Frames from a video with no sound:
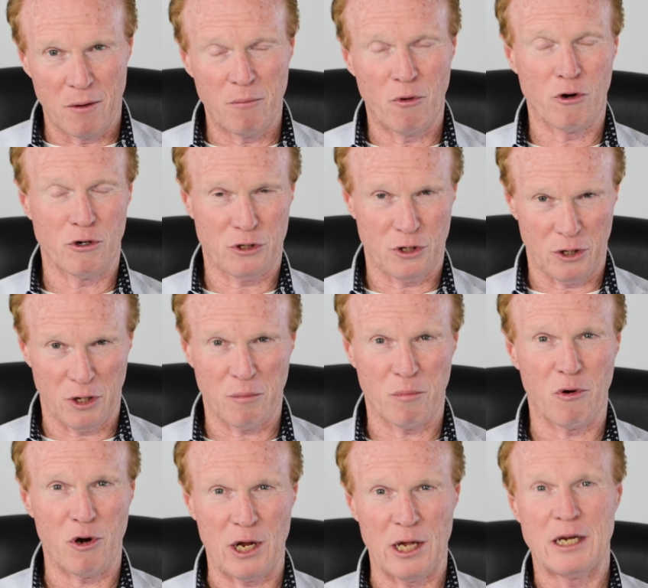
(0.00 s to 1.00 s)
the morsel
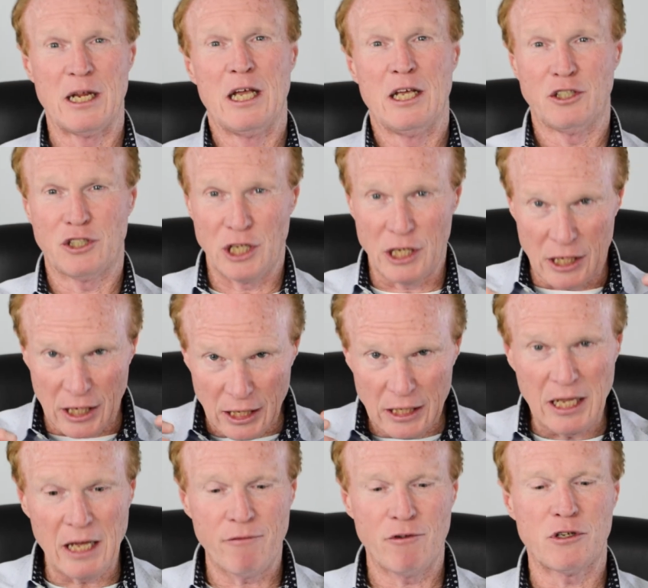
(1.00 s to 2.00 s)
of bread. She
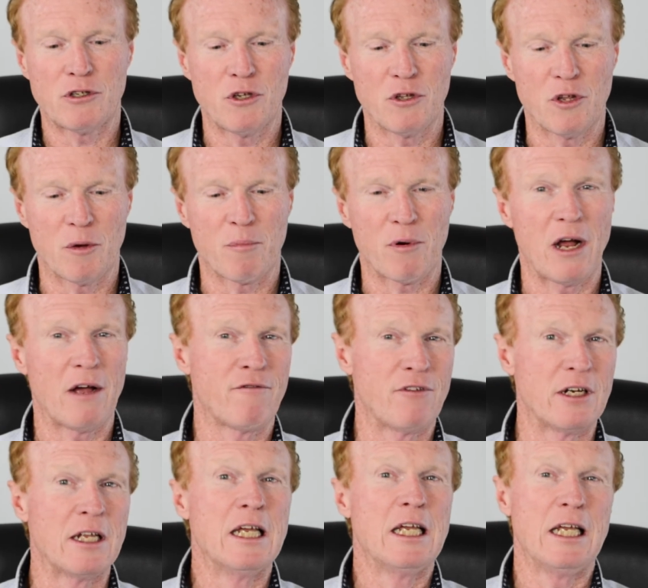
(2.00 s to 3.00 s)
did give it to the
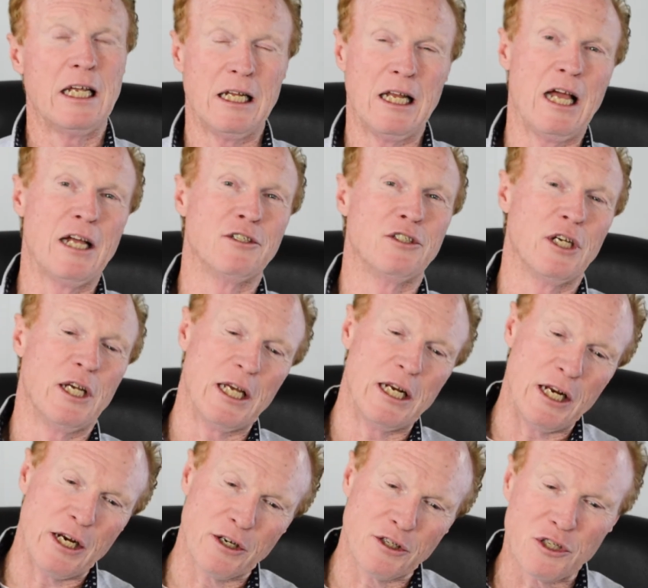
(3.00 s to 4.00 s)
prophet Elijah.
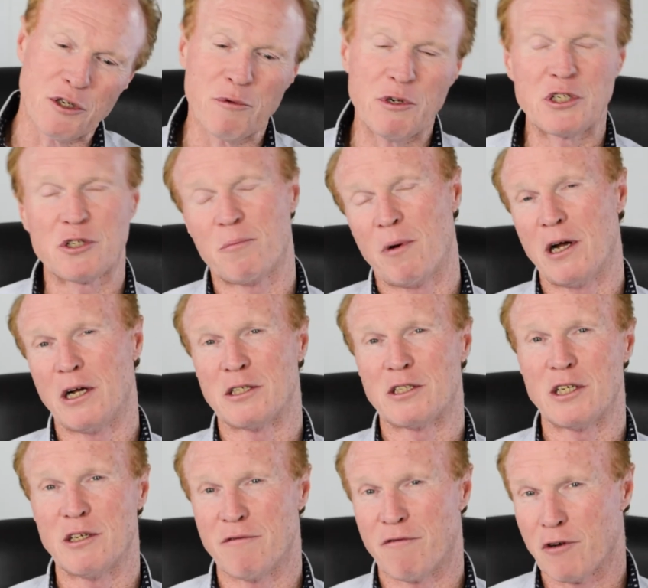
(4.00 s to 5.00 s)
And here's the
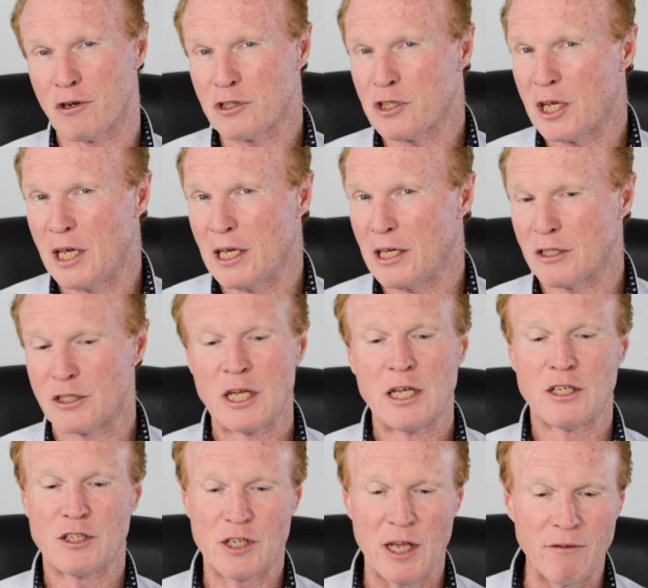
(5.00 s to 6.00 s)
response in 1 Kings
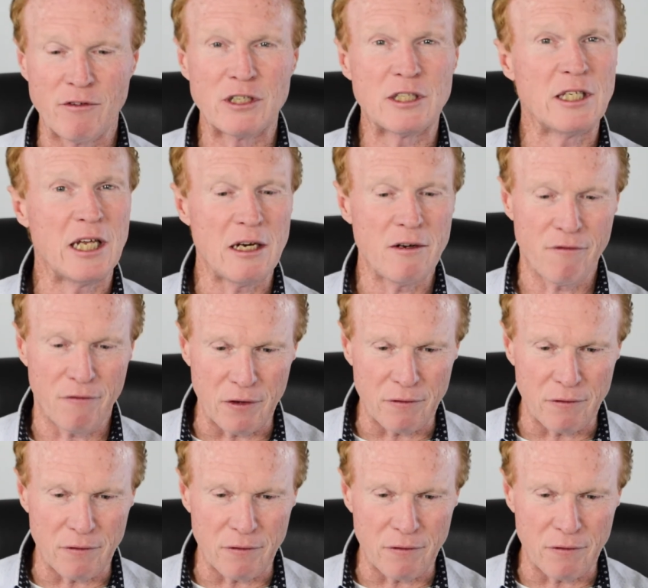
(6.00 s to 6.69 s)
17